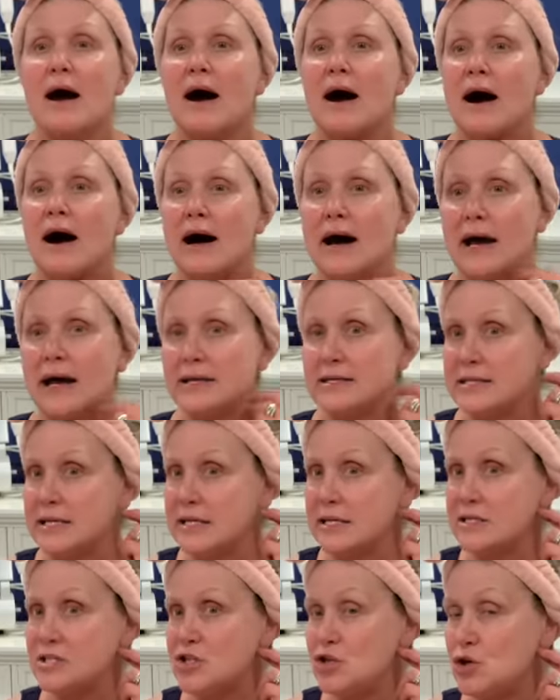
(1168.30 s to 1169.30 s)
I
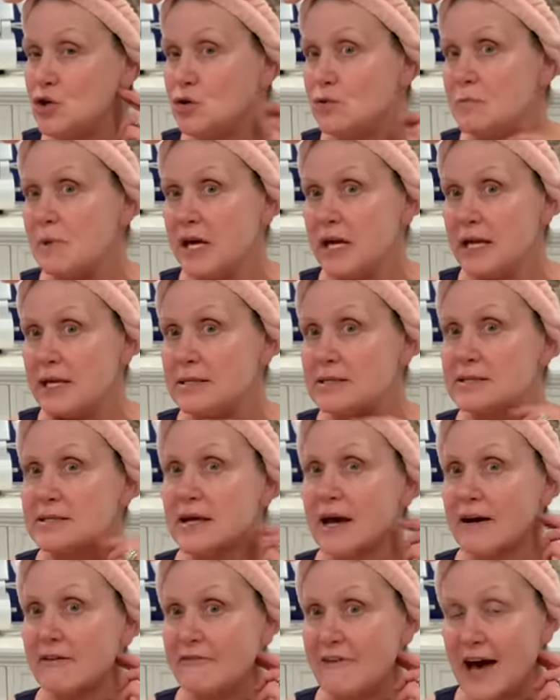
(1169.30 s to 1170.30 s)
did 2 minutes
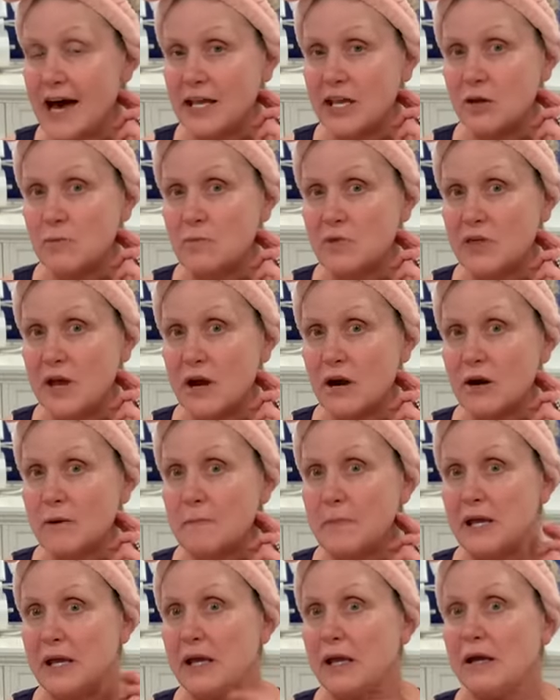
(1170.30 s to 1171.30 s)
of vacuum
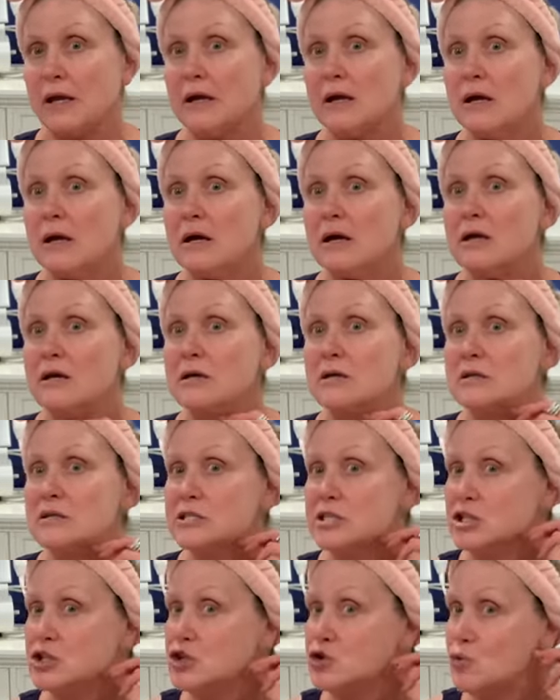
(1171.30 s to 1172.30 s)
therapy
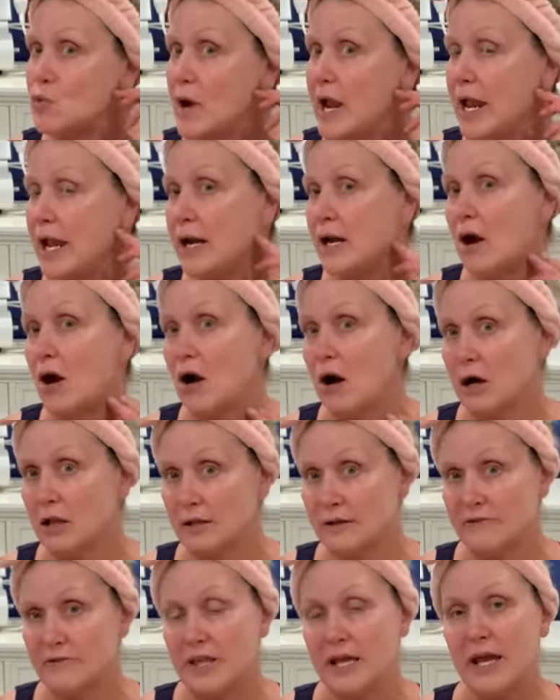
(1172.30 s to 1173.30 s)
to drain all
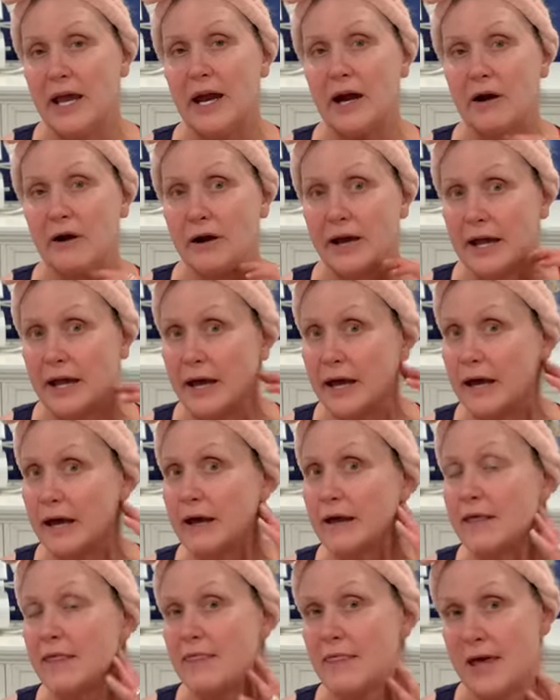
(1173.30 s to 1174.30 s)
of the
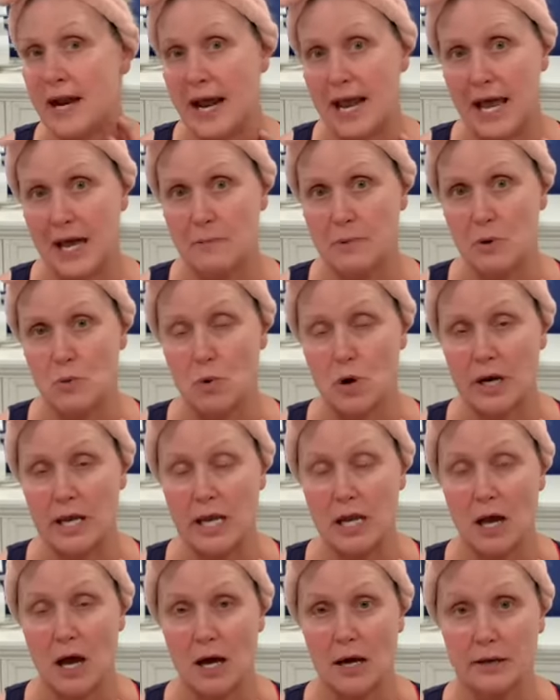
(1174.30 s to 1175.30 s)
area that I had been
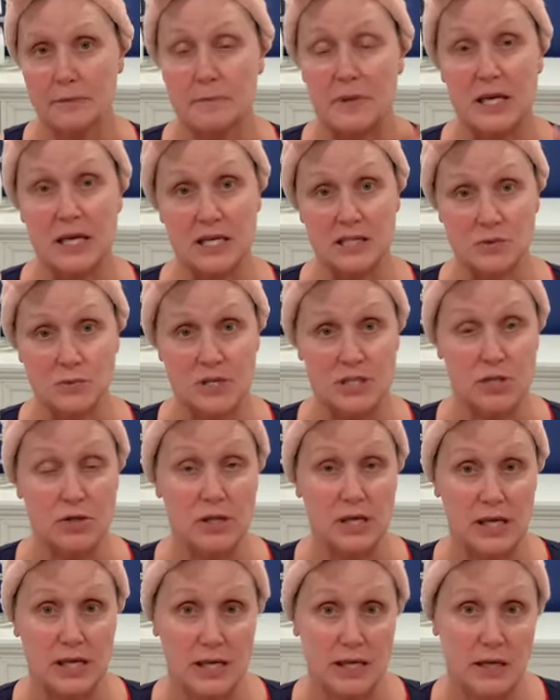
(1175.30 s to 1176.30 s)
working on, because we do the
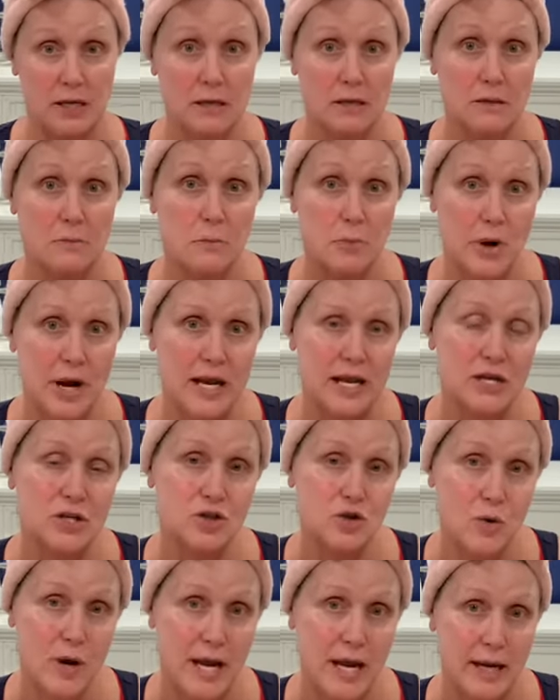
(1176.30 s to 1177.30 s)
heat, break, and
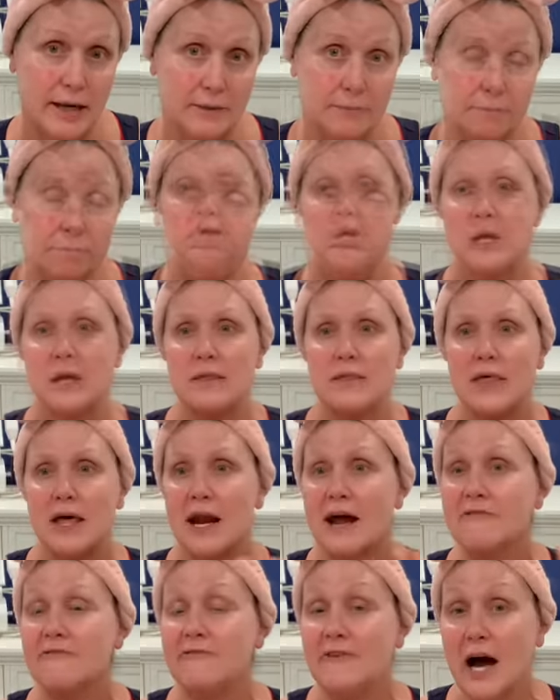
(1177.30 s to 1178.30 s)
drain. Then
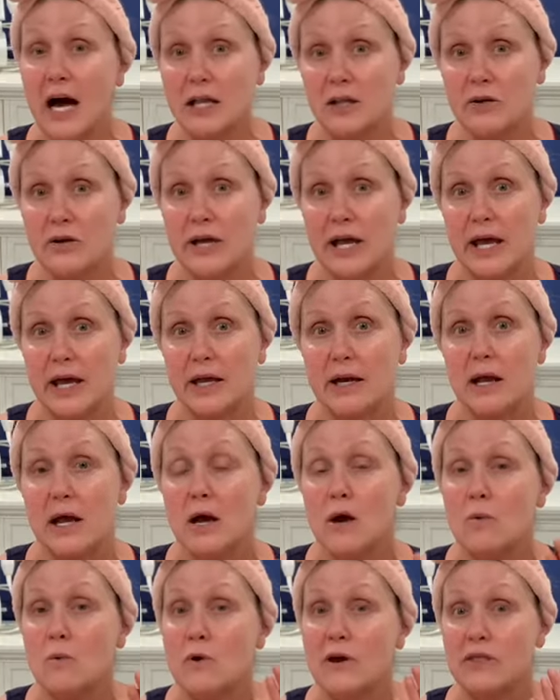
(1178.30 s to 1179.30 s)
I followed it
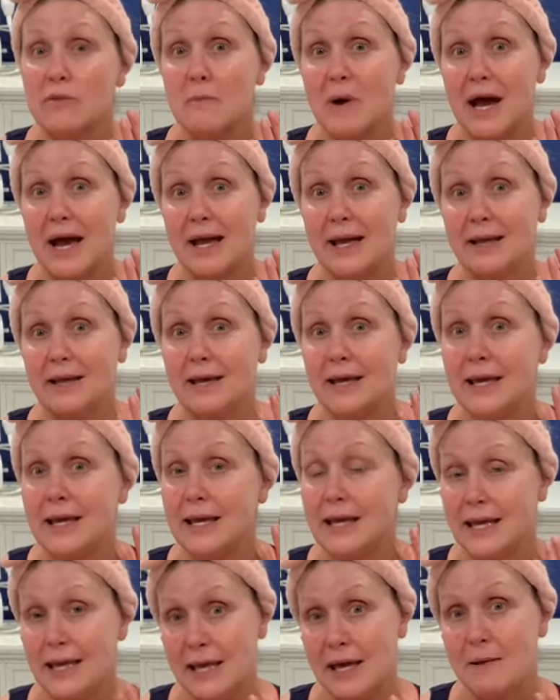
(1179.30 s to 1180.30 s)
with my
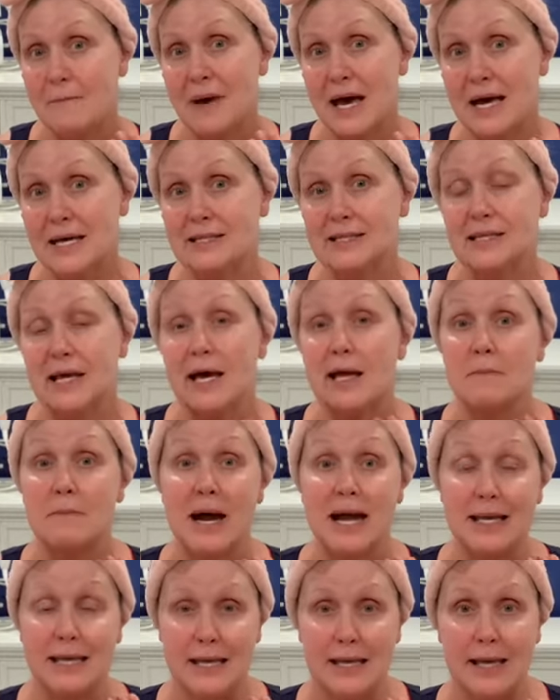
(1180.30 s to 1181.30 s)
EMS and
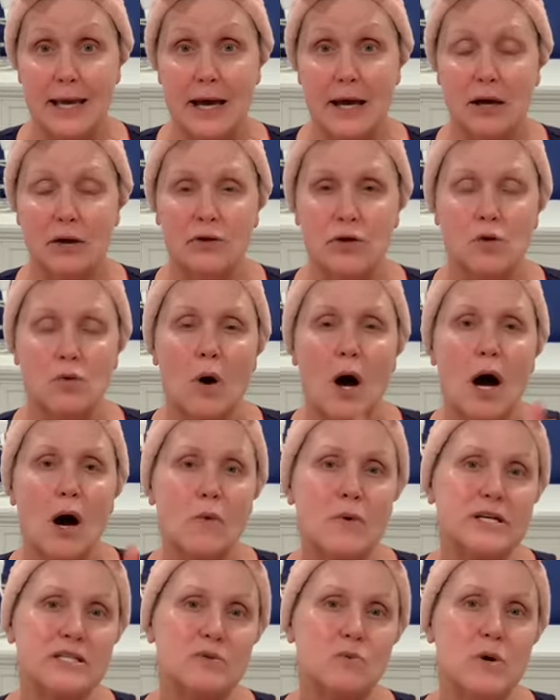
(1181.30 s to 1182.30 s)
my EL. You
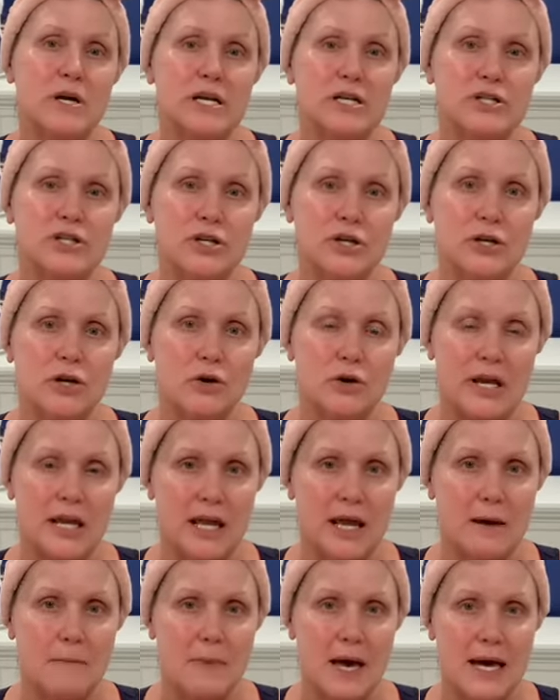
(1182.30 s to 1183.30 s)
always want to do your
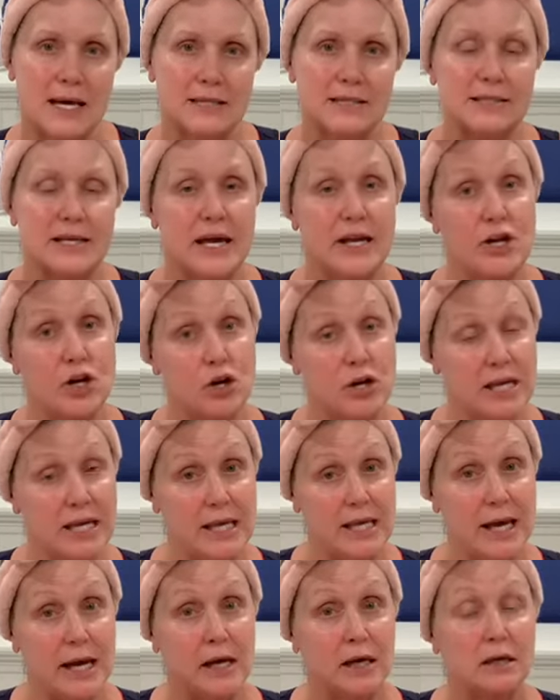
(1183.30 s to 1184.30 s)
EMS and your
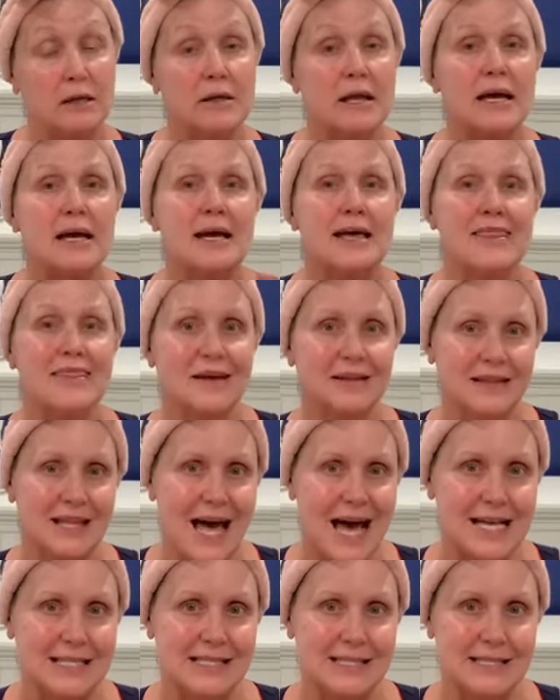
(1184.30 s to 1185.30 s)
EL the
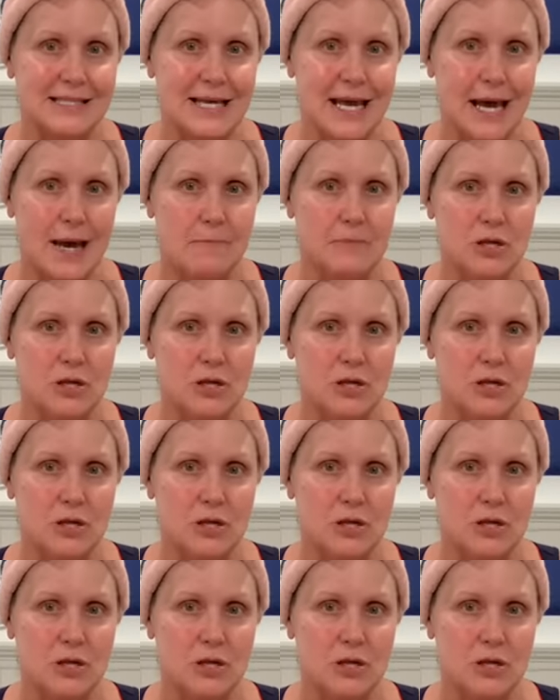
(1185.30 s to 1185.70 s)
last step.